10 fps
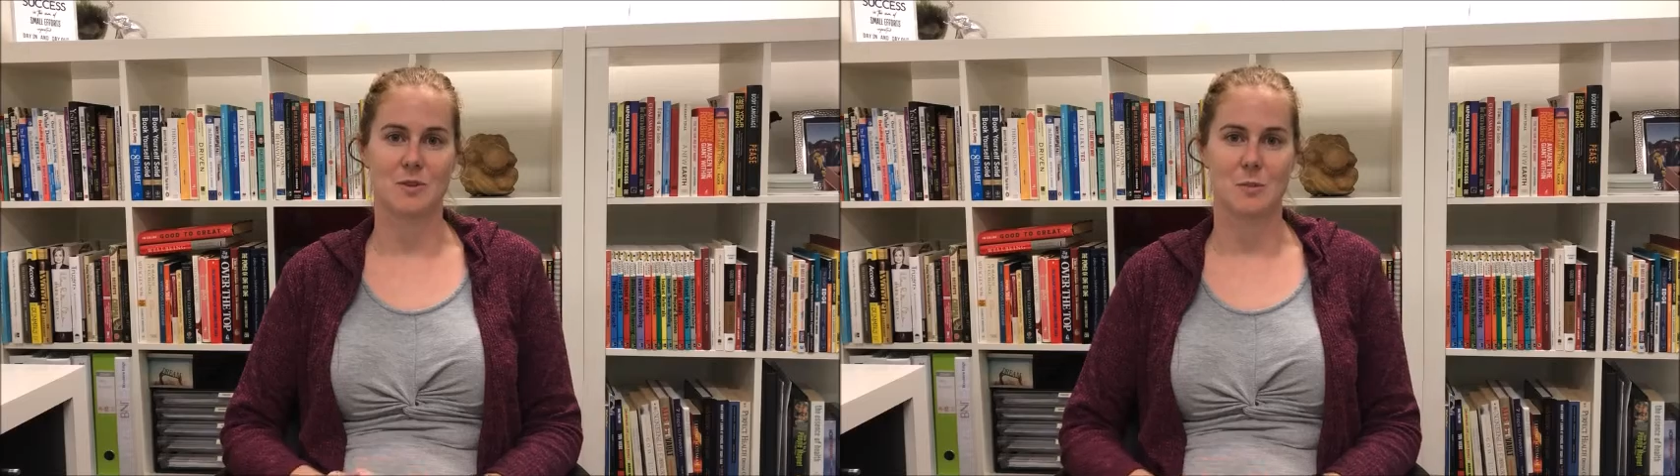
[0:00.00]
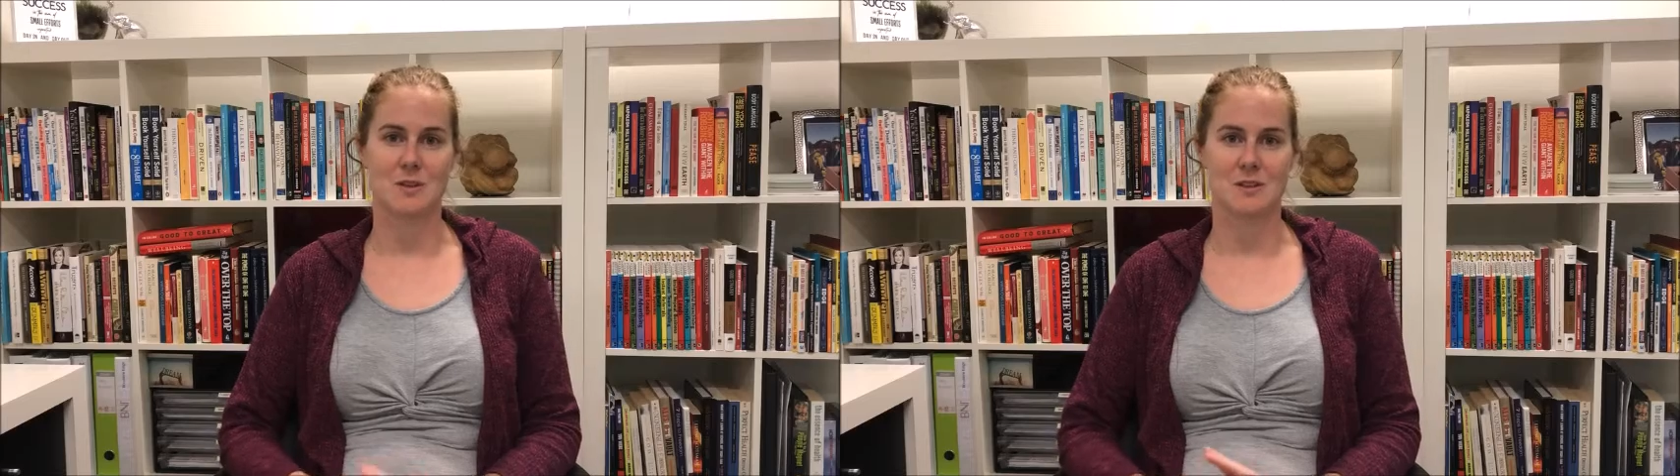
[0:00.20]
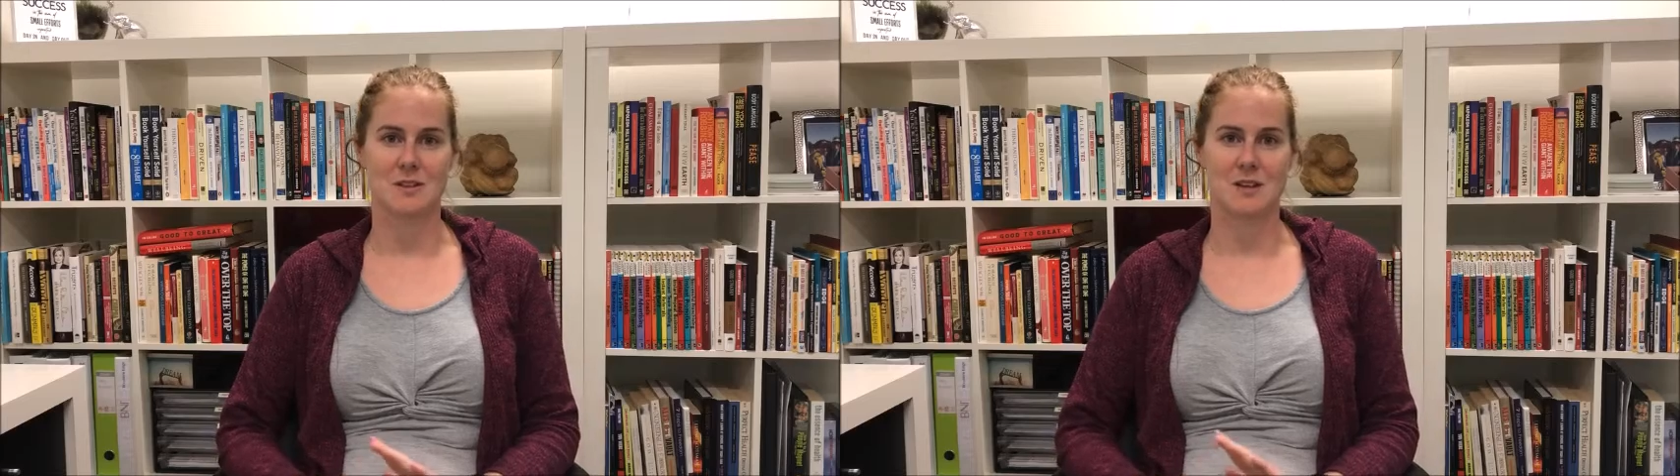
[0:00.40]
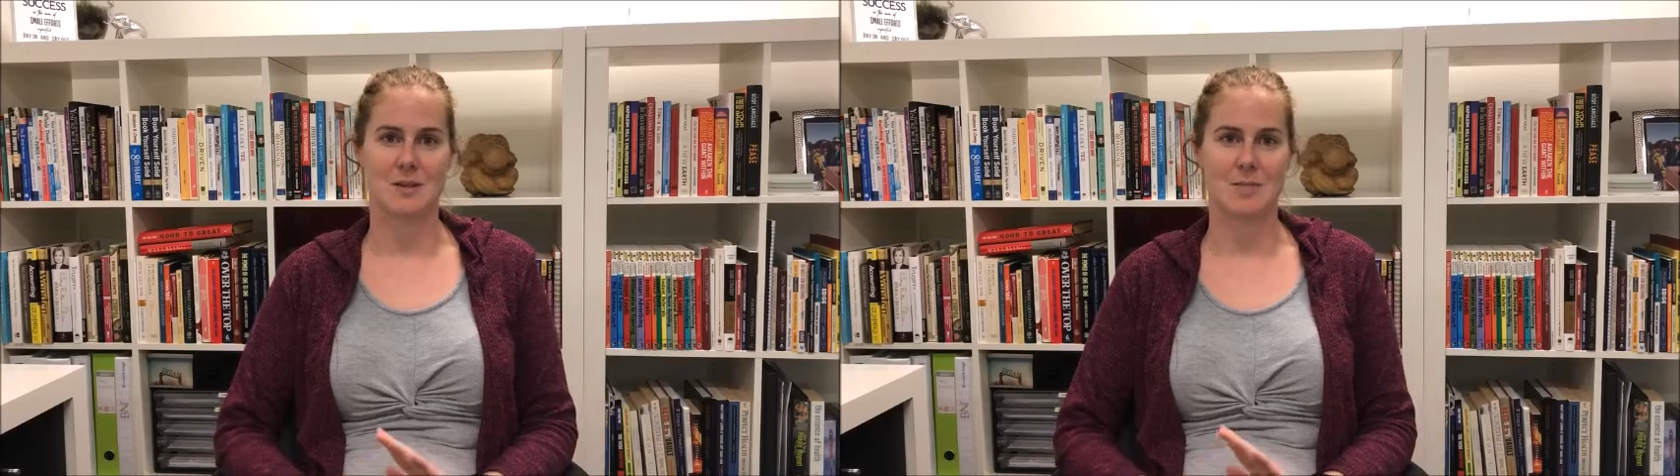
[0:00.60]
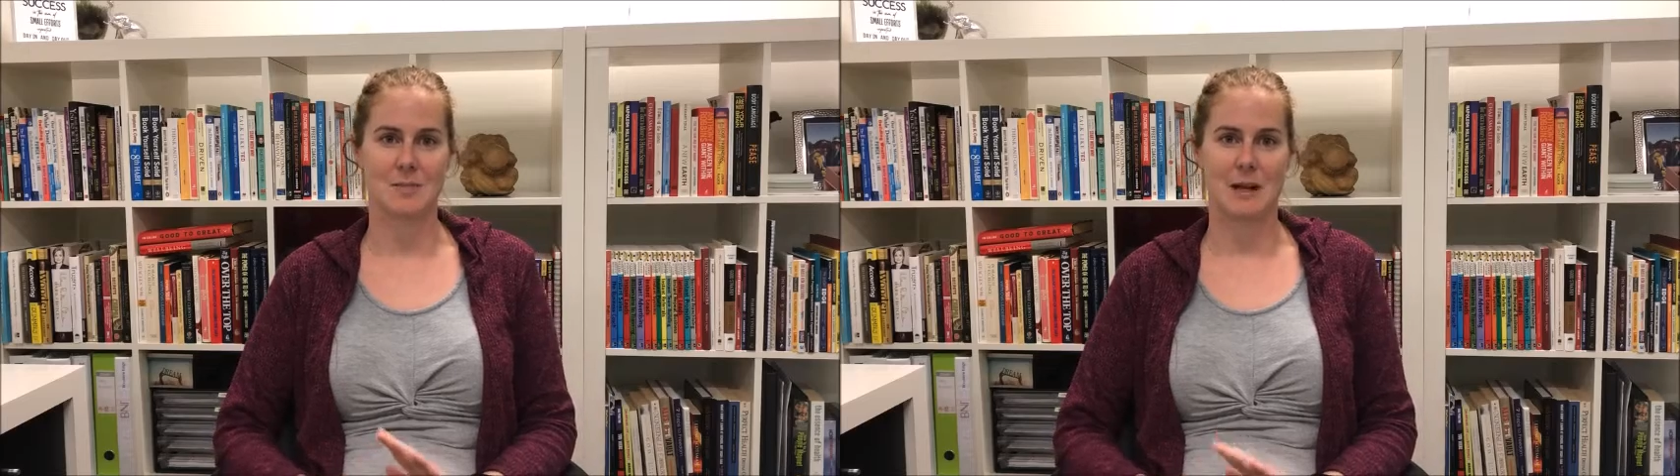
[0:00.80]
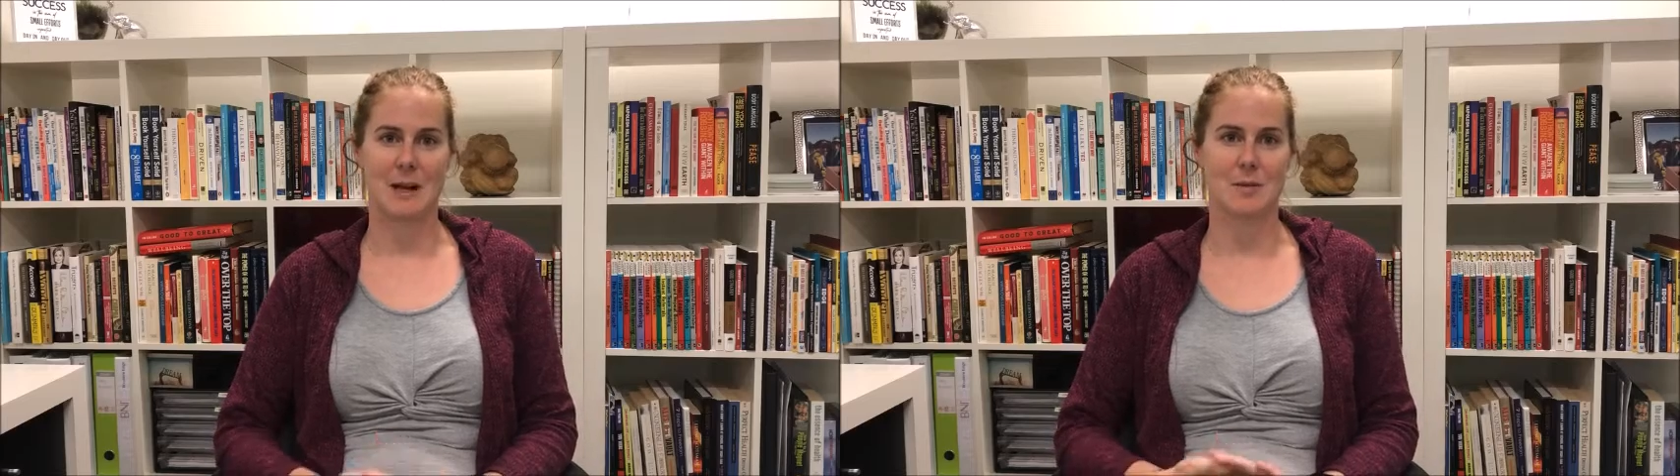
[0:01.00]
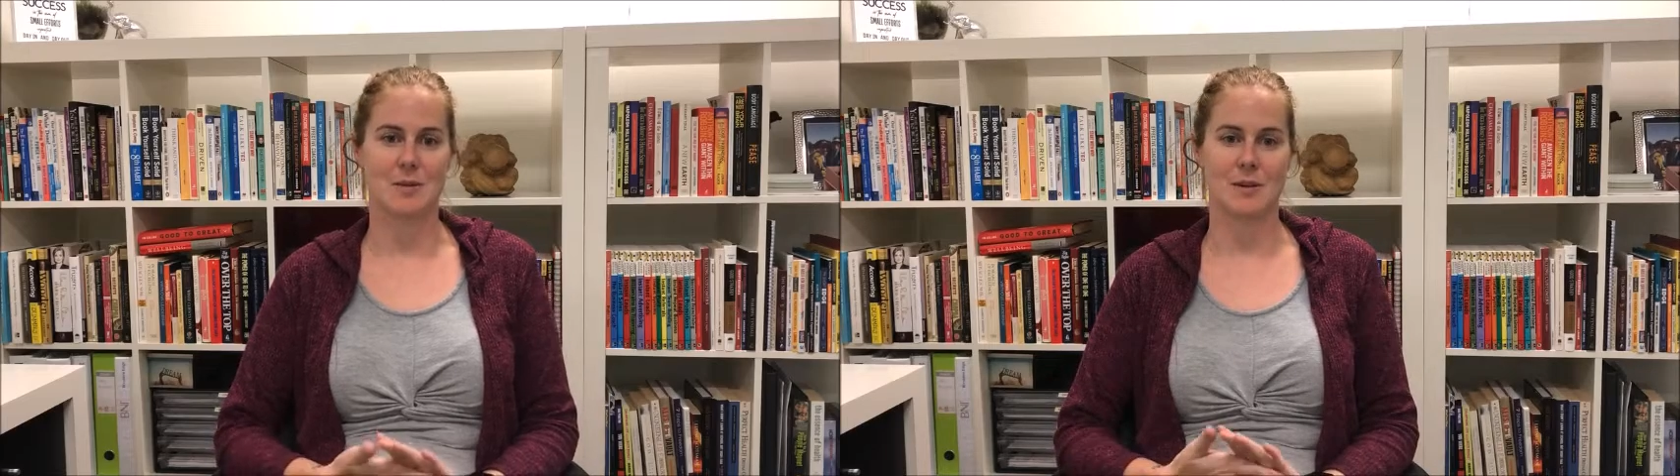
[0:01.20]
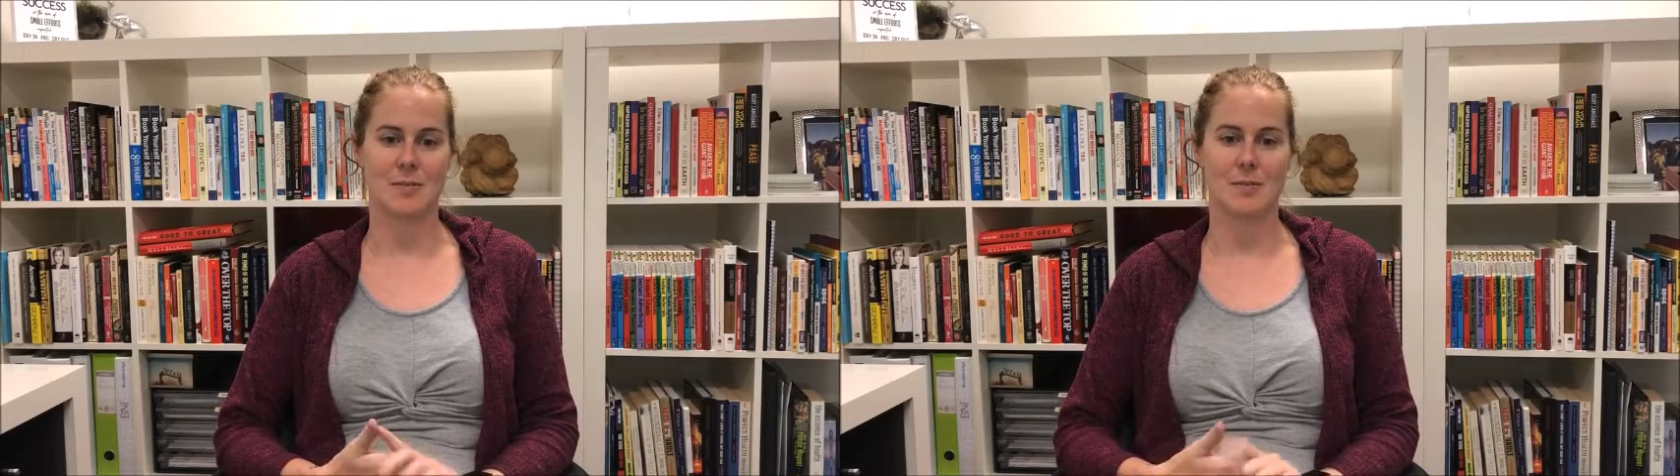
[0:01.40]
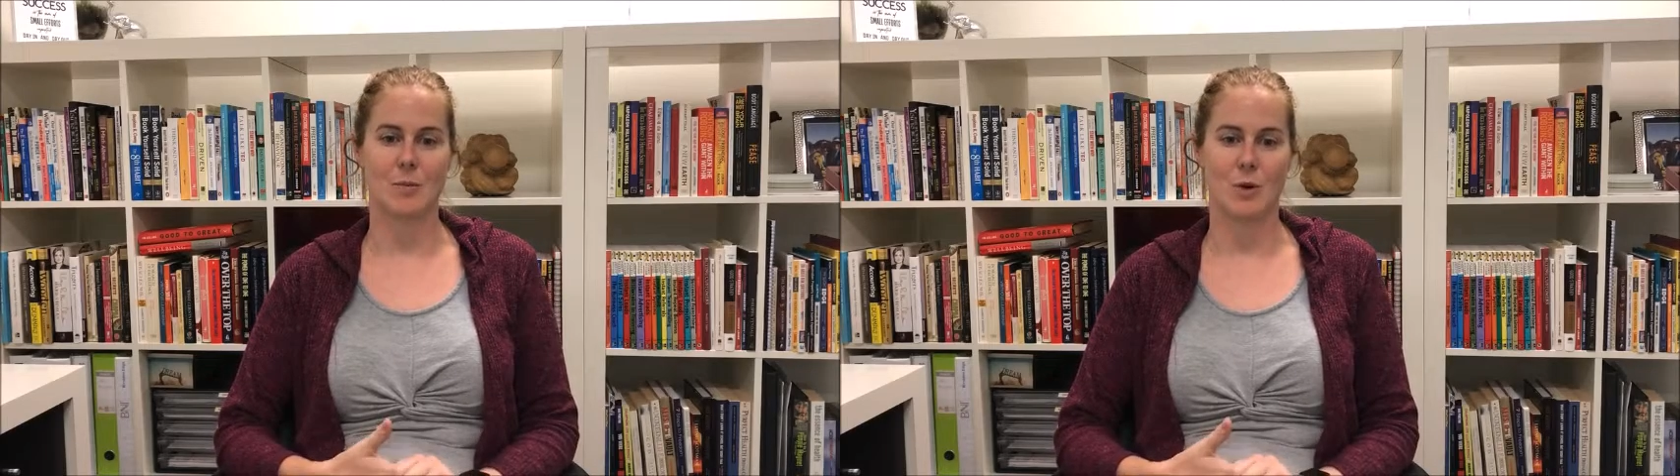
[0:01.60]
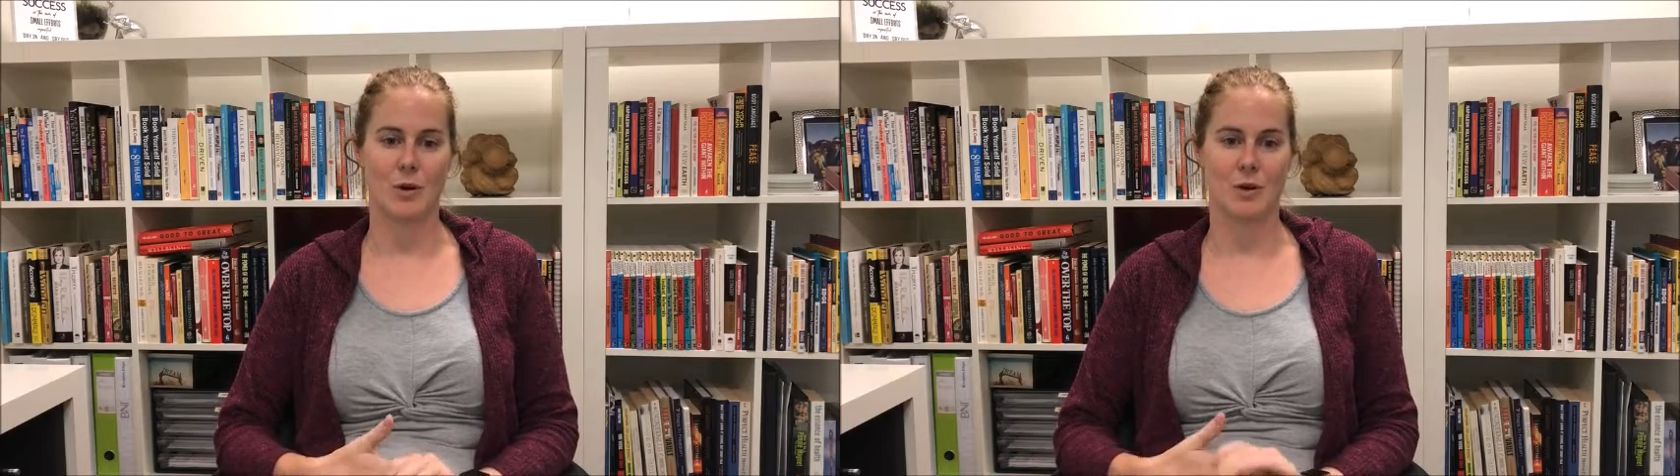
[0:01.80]
for a business, and being able to
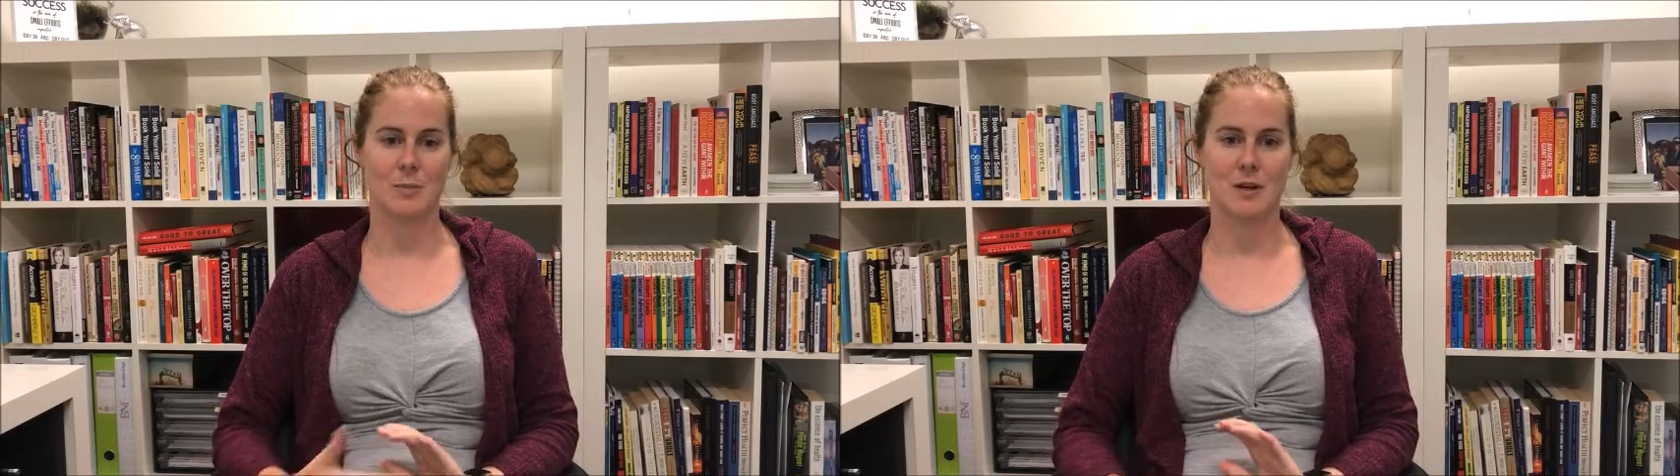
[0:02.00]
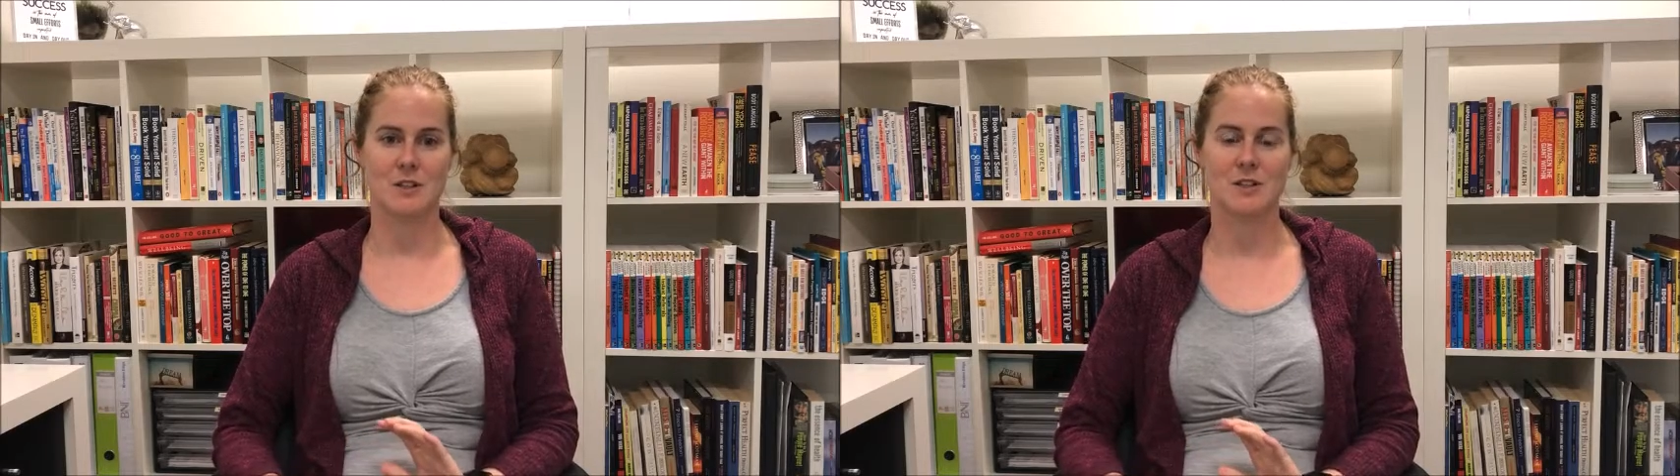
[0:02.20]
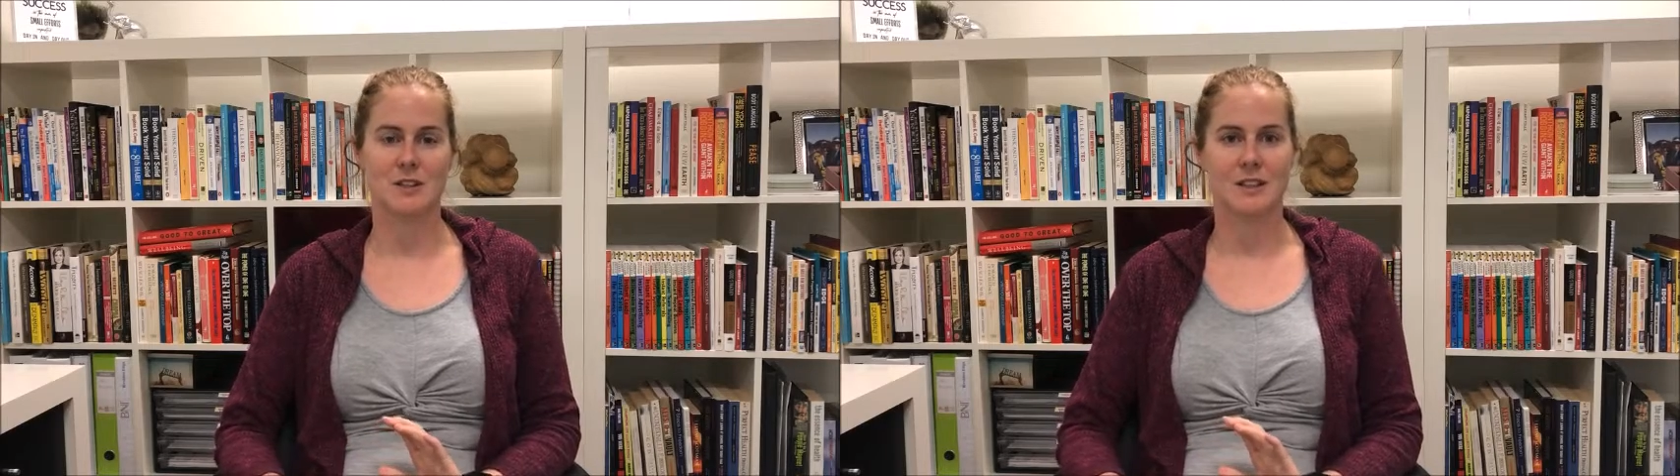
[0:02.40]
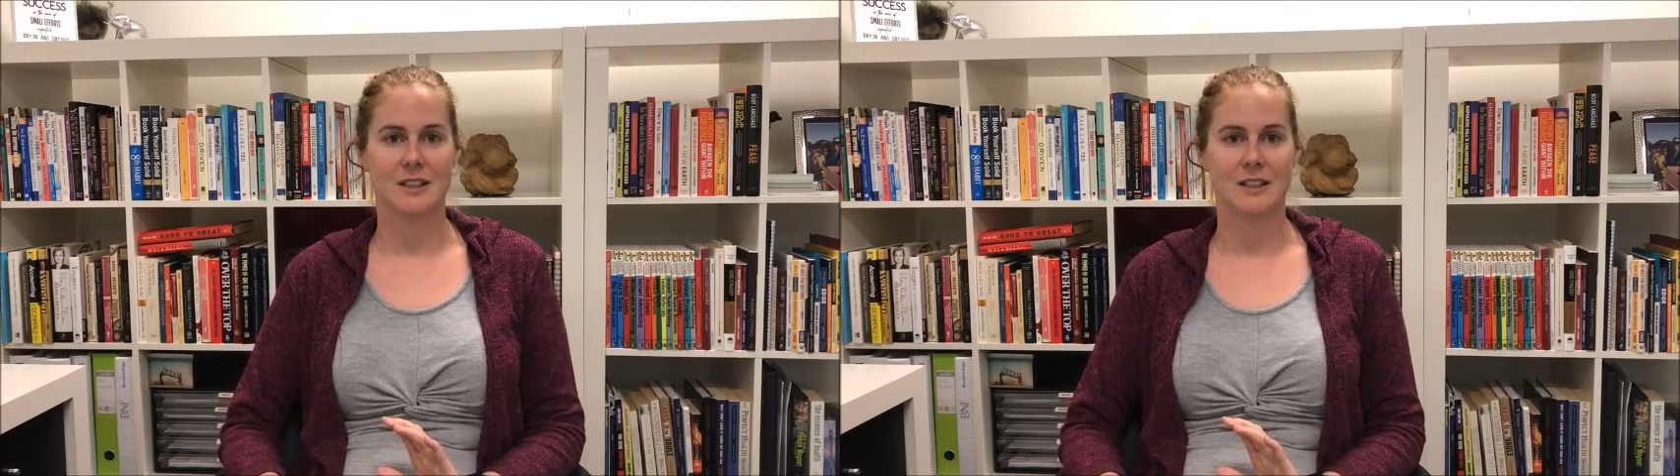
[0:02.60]
work on a budget